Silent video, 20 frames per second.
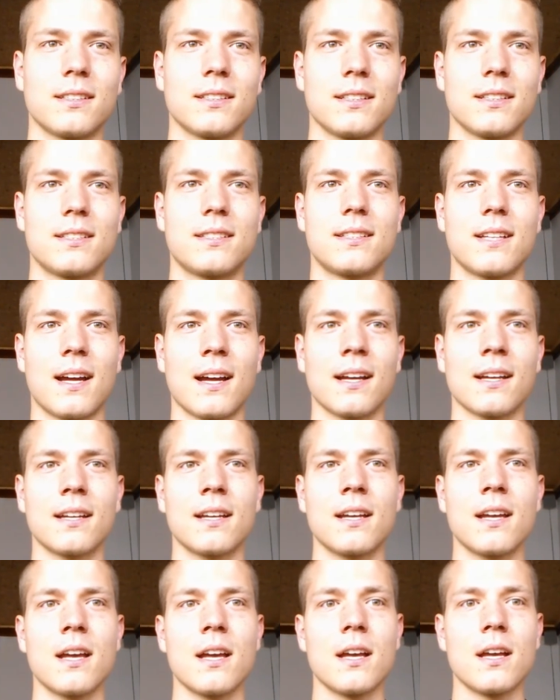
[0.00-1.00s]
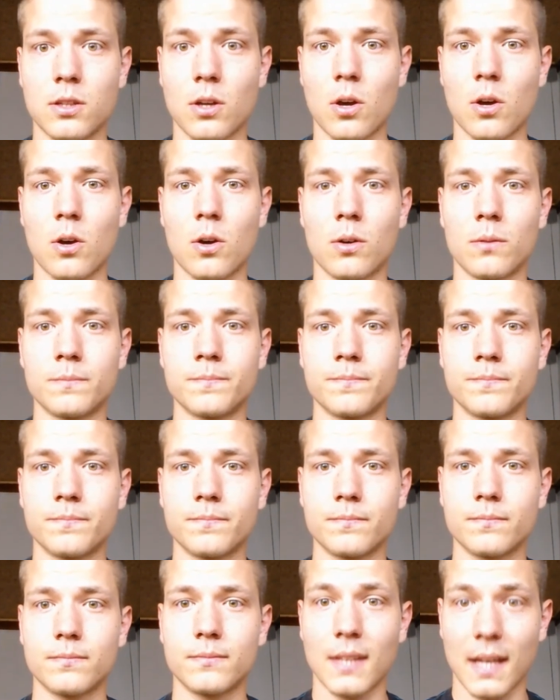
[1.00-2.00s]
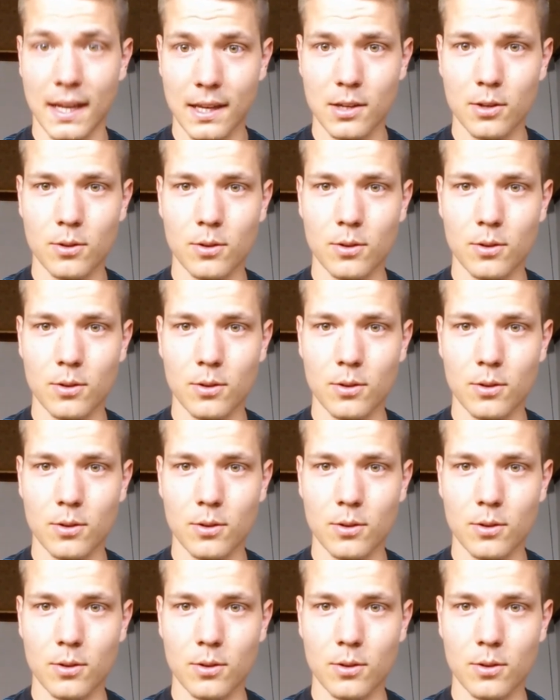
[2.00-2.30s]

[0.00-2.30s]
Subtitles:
this tag. So thank